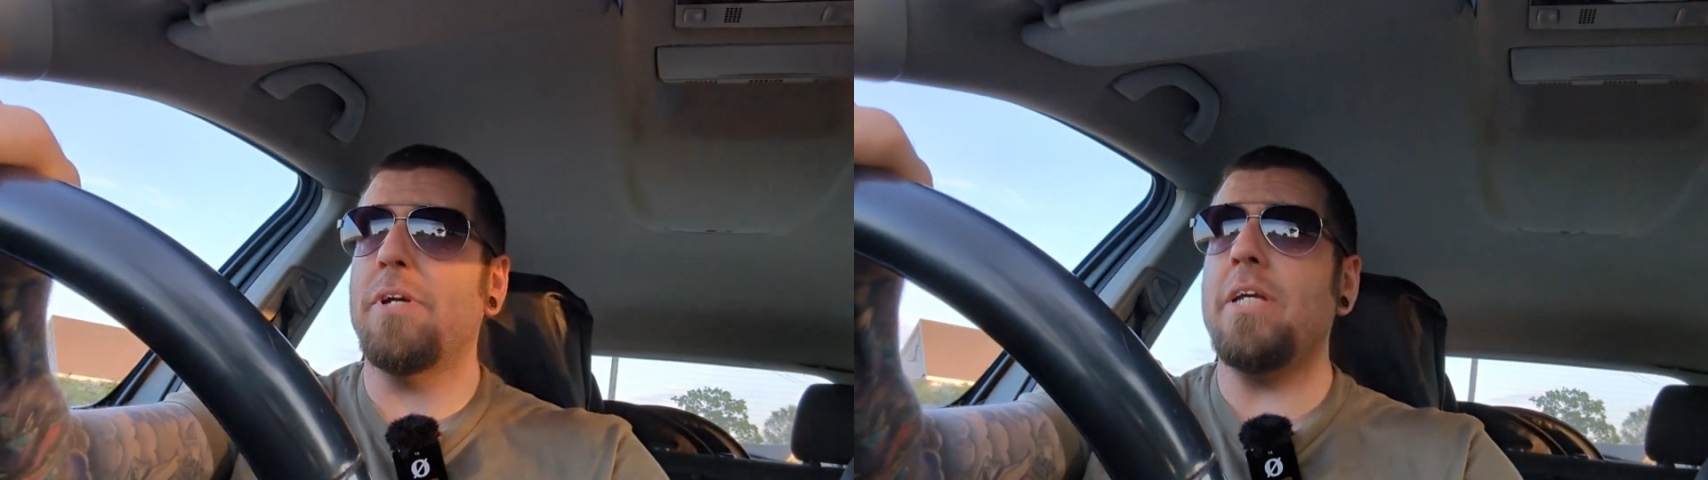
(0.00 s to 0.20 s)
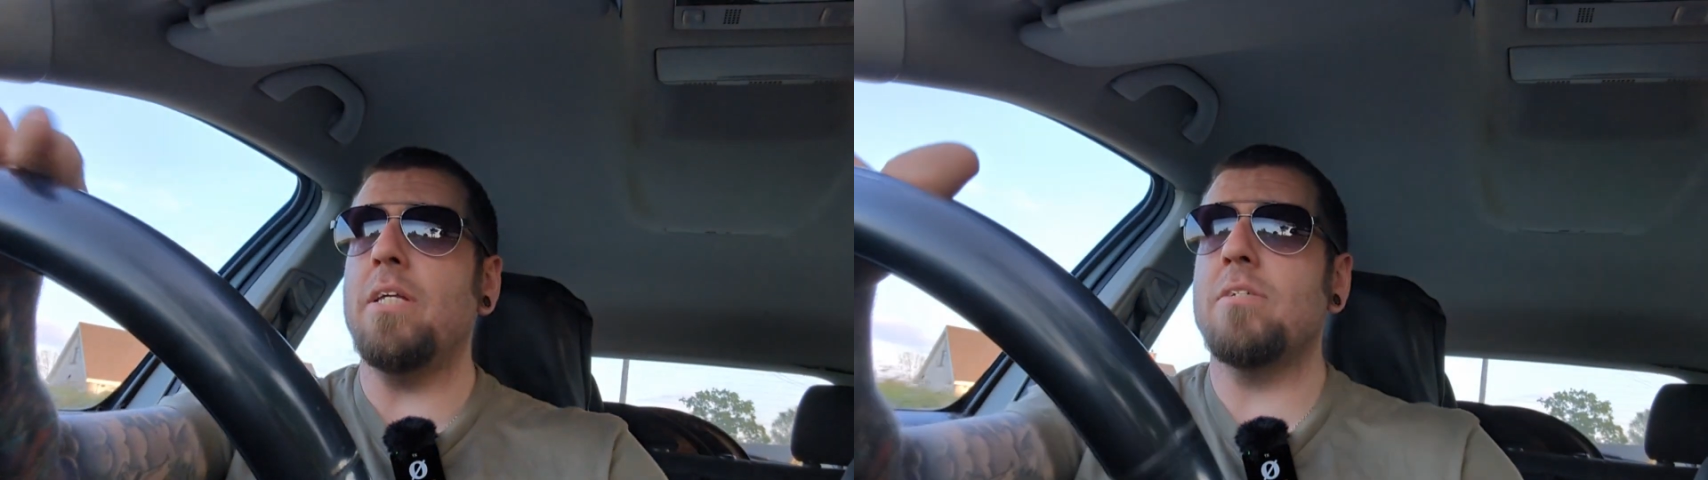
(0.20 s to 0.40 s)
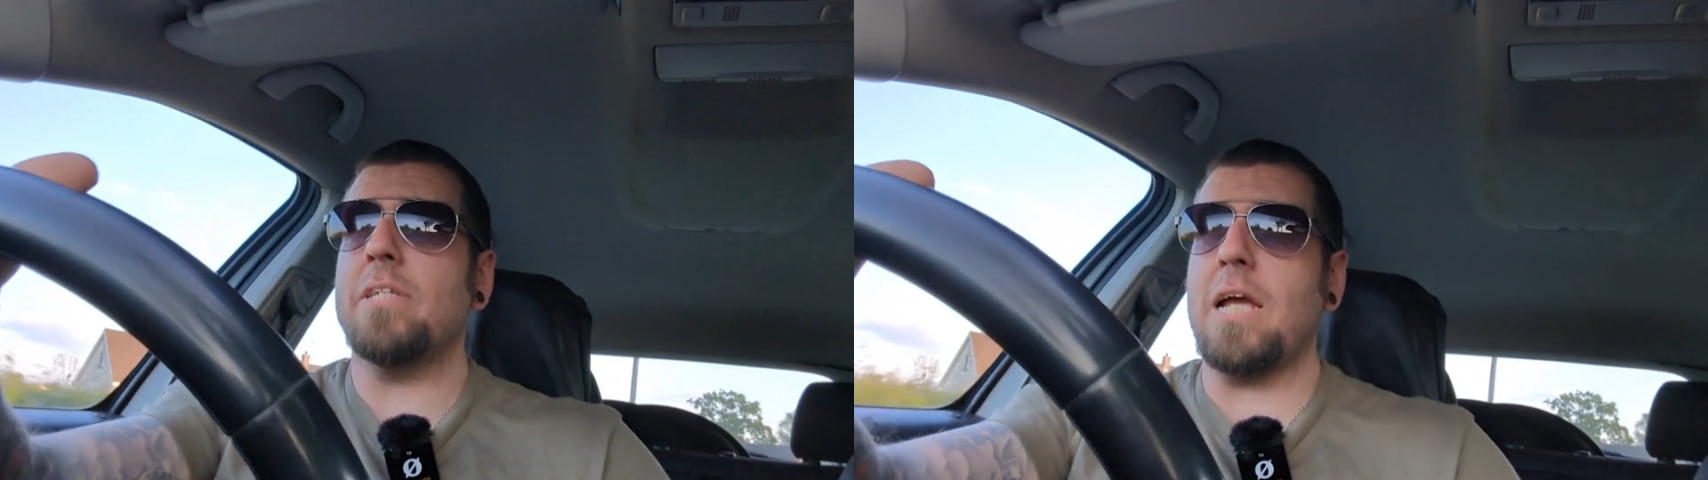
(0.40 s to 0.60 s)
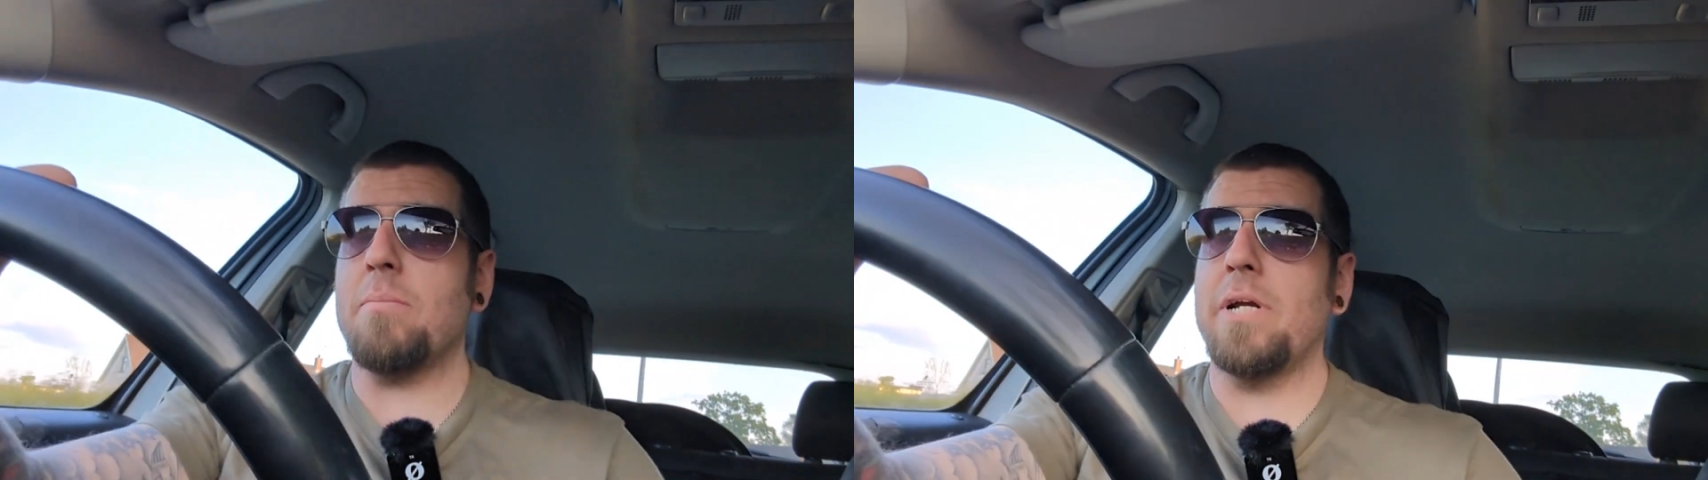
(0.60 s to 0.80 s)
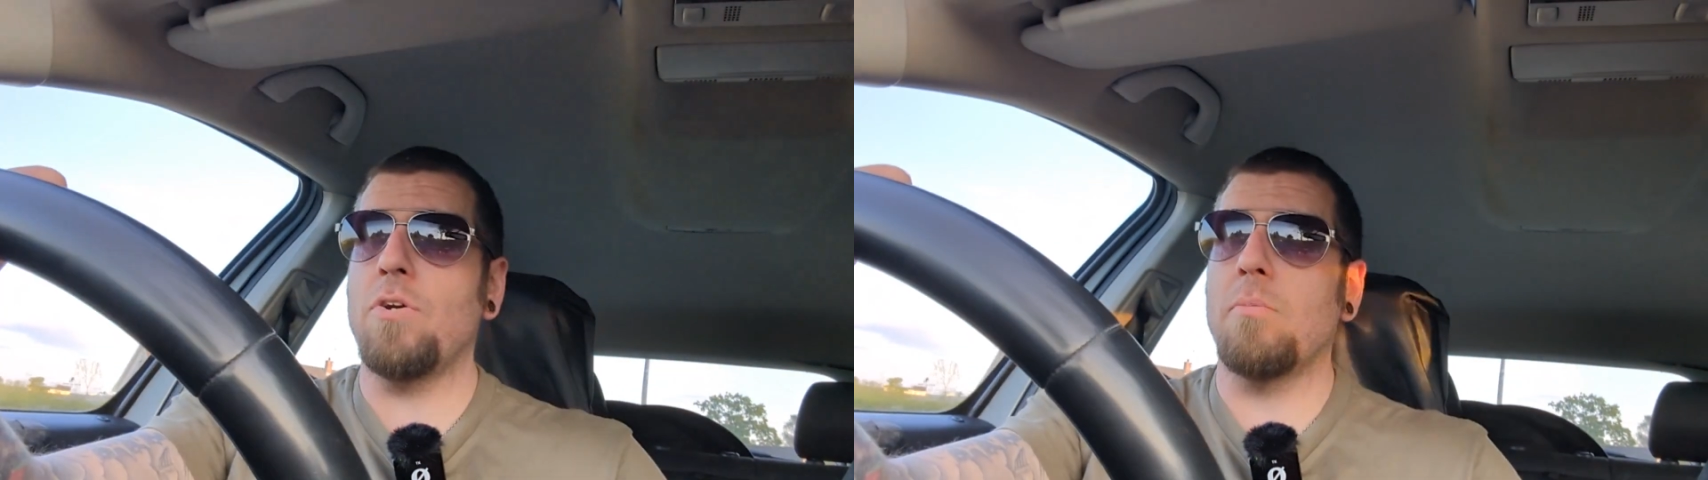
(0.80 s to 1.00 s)
it's the camera I
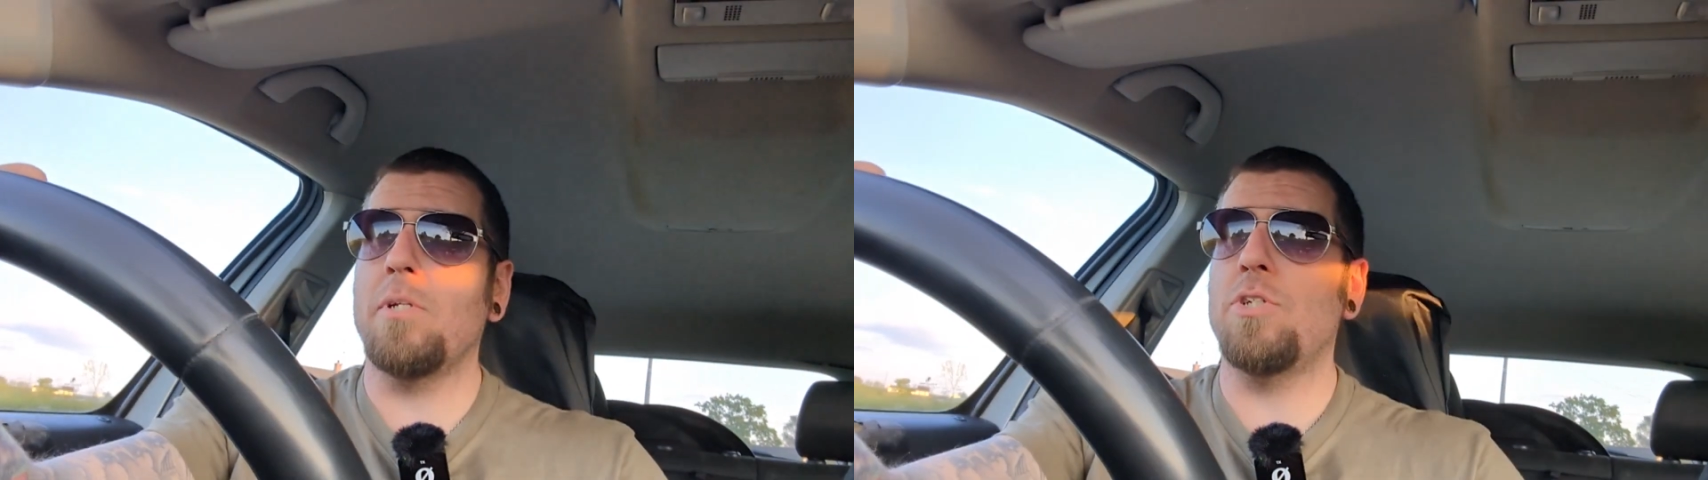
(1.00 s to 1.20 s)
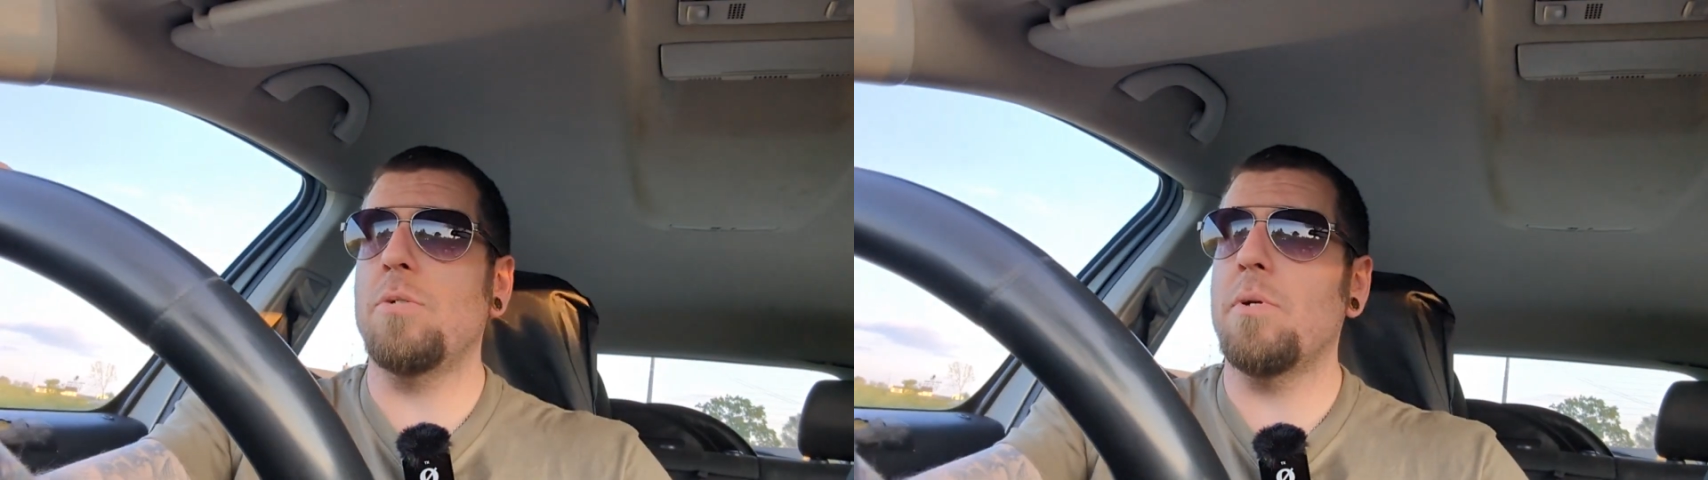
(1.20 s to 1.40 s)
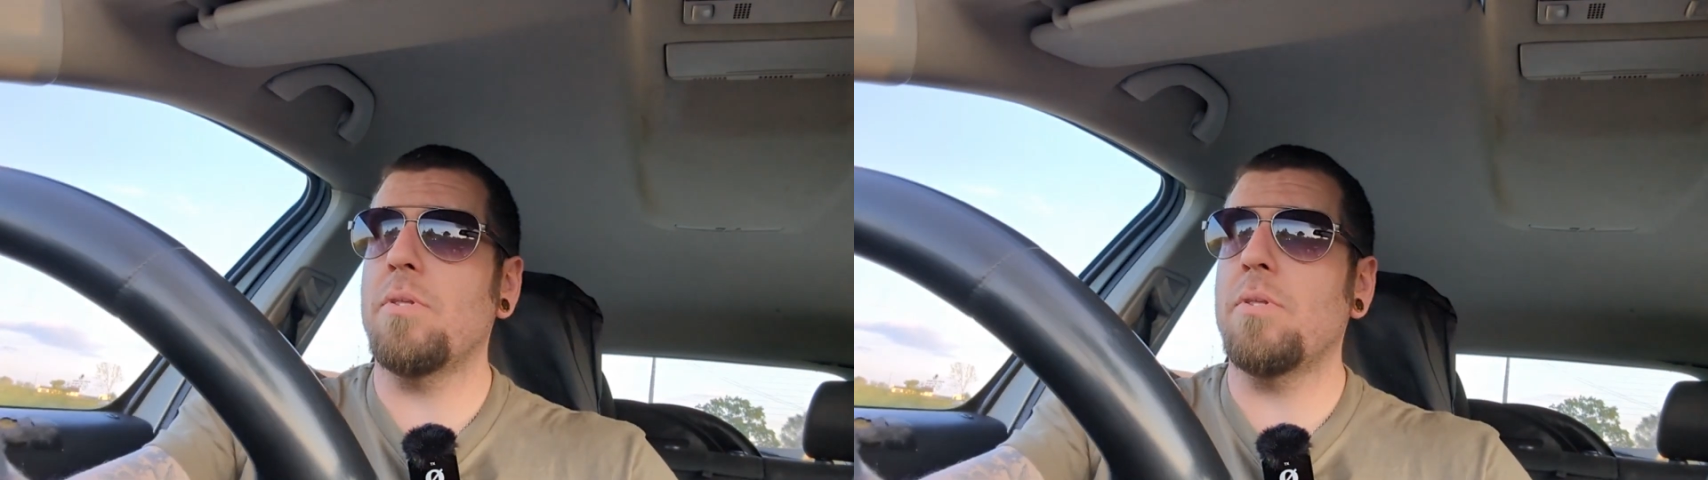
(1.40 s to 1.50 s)
normally shoot with,